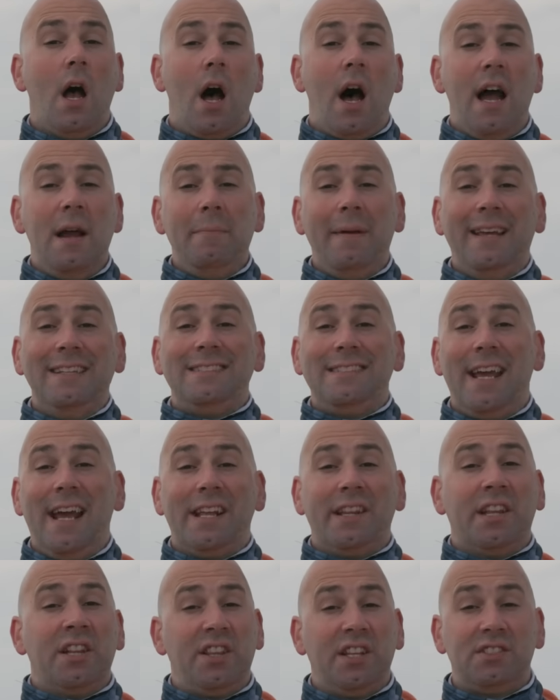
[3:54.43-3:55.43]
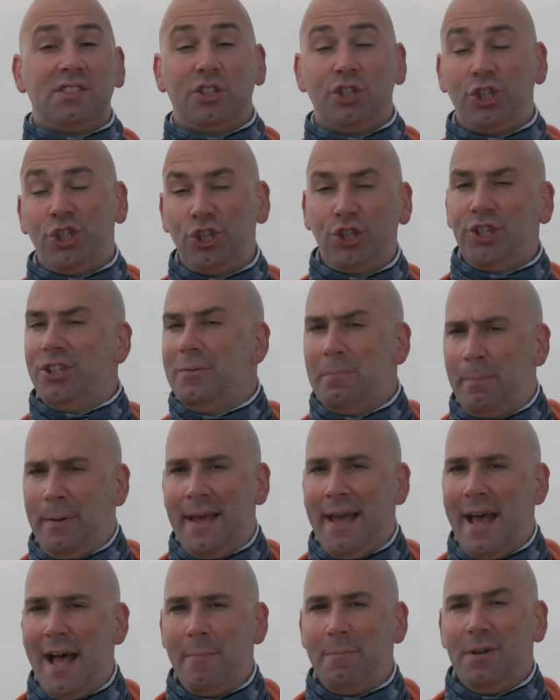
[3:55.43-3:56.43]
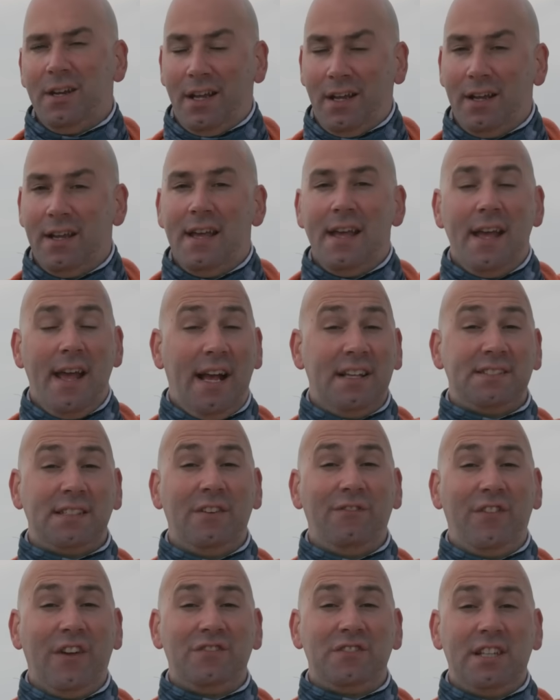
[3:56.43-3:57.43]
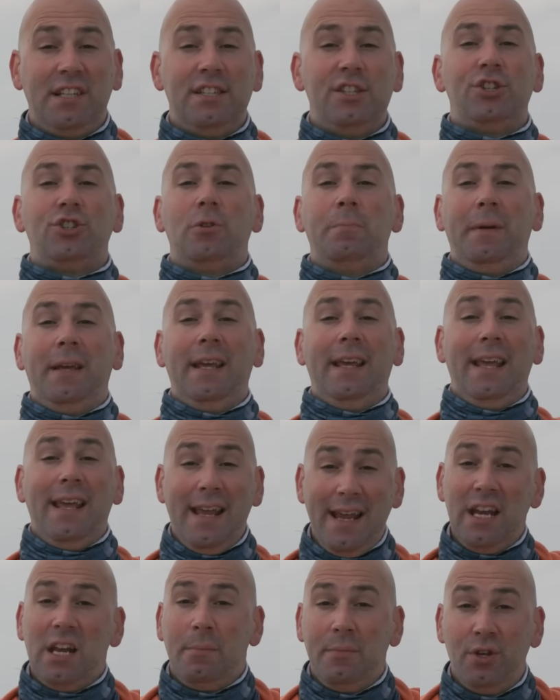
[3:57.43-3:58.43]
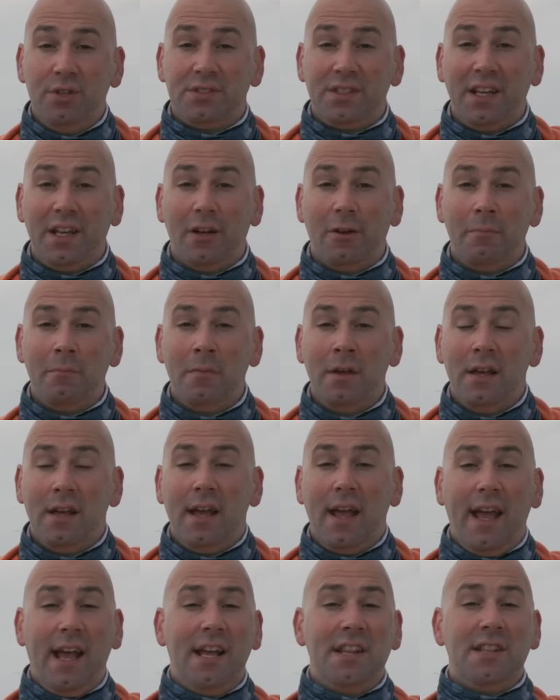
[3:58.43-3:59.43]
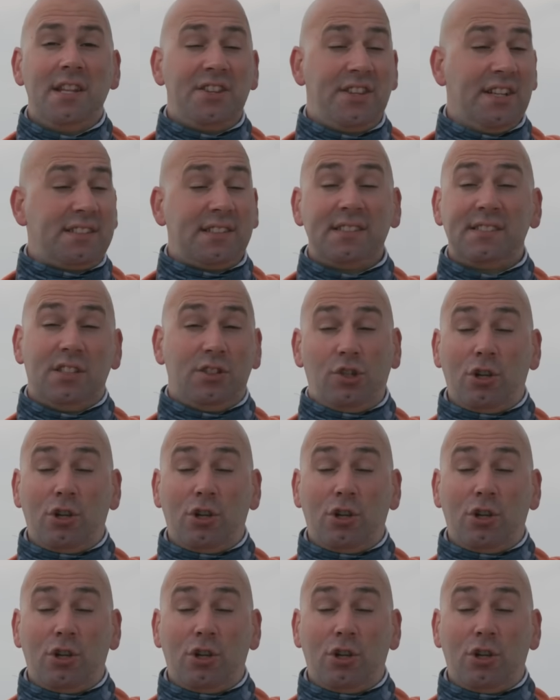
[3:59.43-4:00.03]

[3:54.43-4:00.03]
I maintain that this shouldn't be happening. SN15 should be in a museum, and that this is a